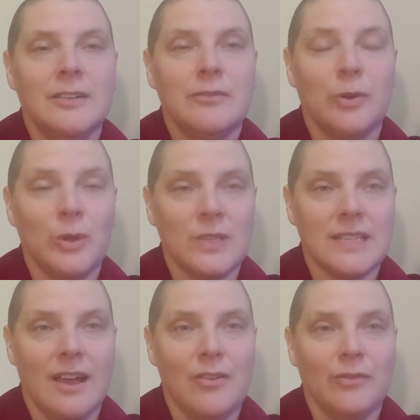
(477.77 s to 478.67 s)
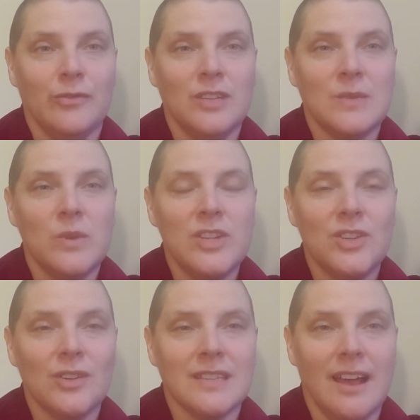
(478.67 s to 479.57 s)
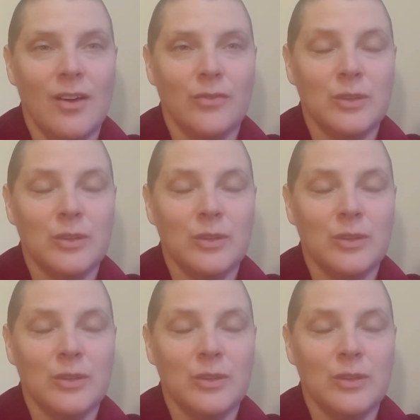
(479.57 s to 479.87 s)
for yourself. Just wish yourself to